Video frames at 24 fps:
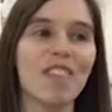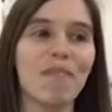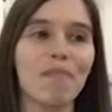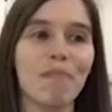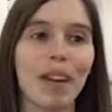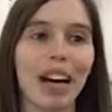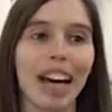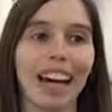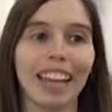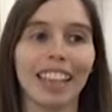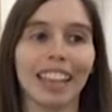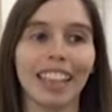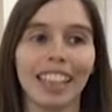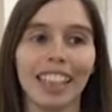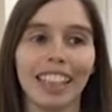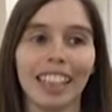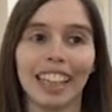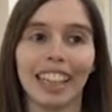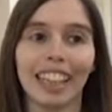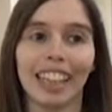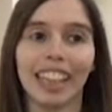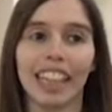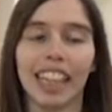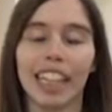think
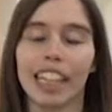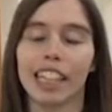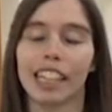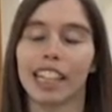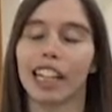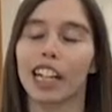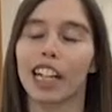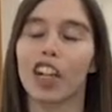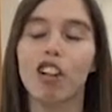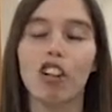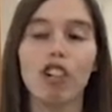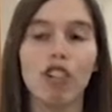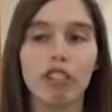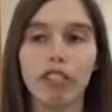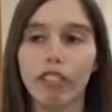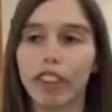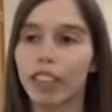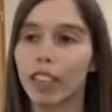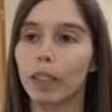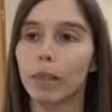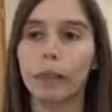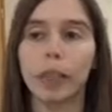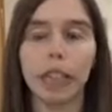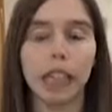Padlet is an
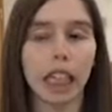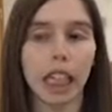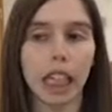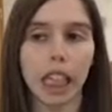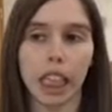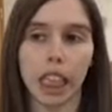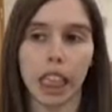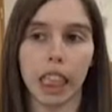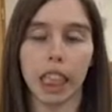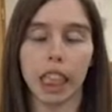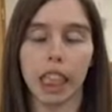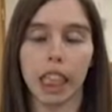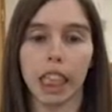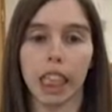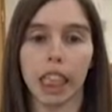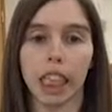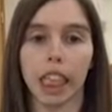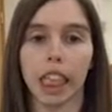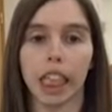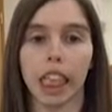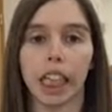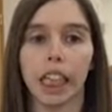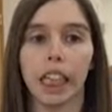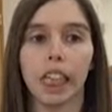incredibly
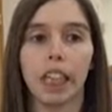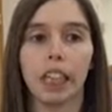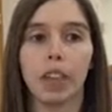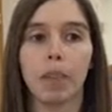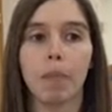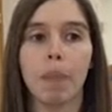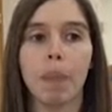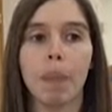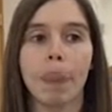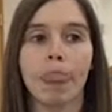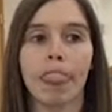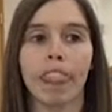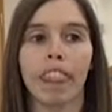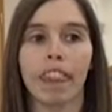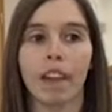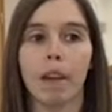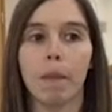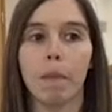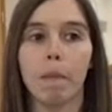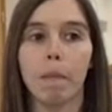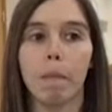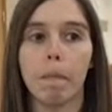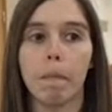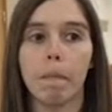easy
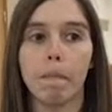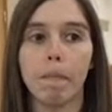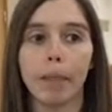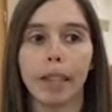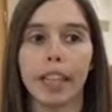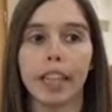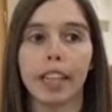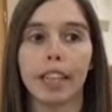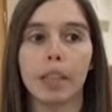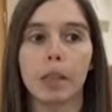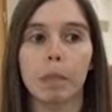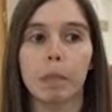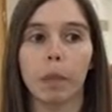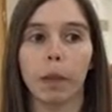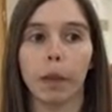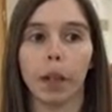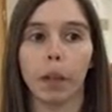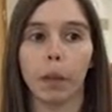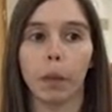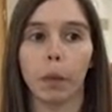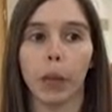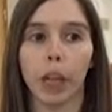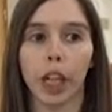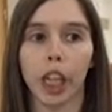means
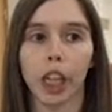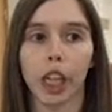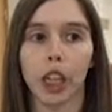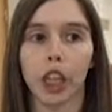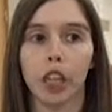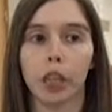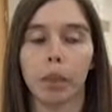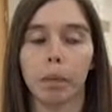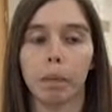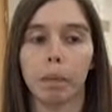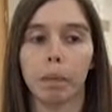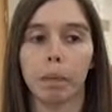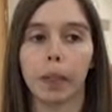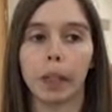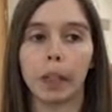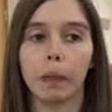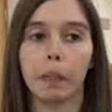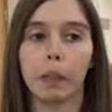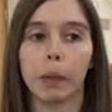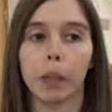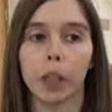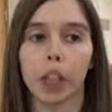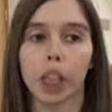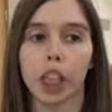by which
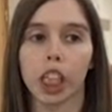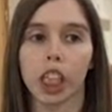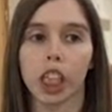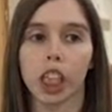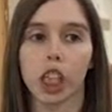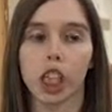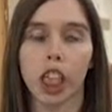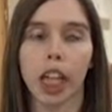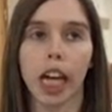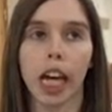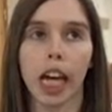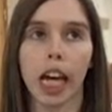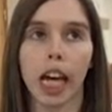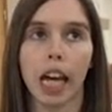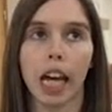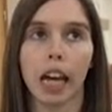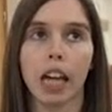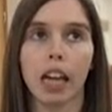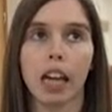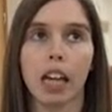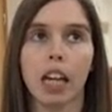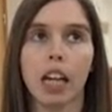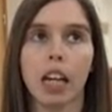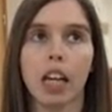people can
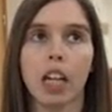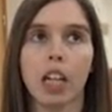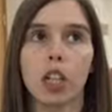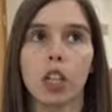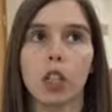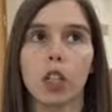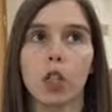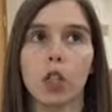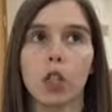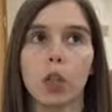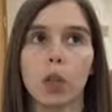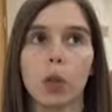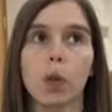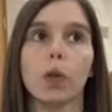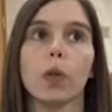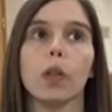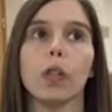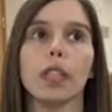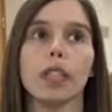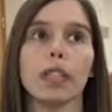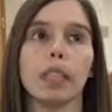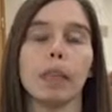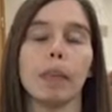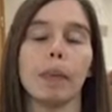share
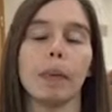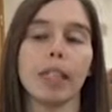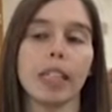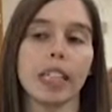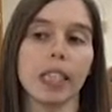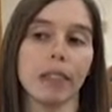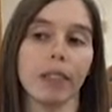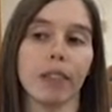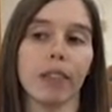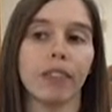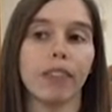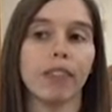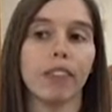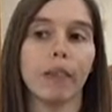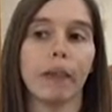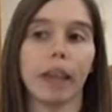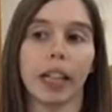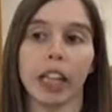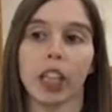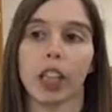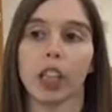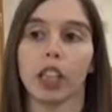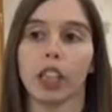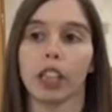short snippets of
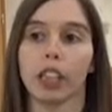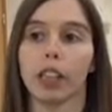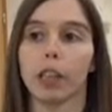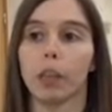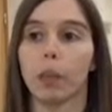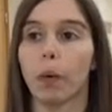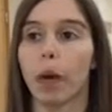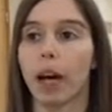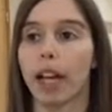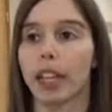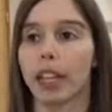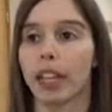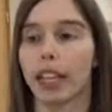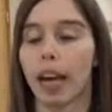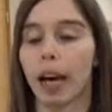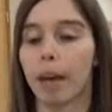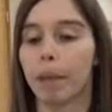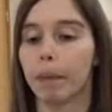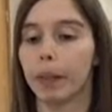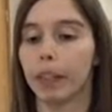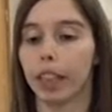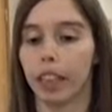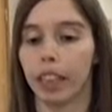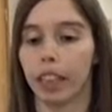information, whether
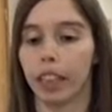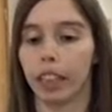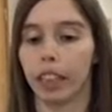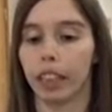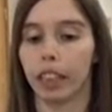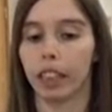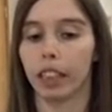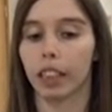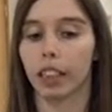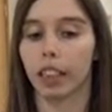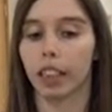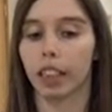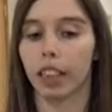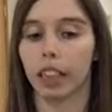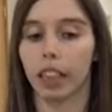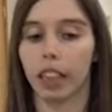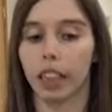that be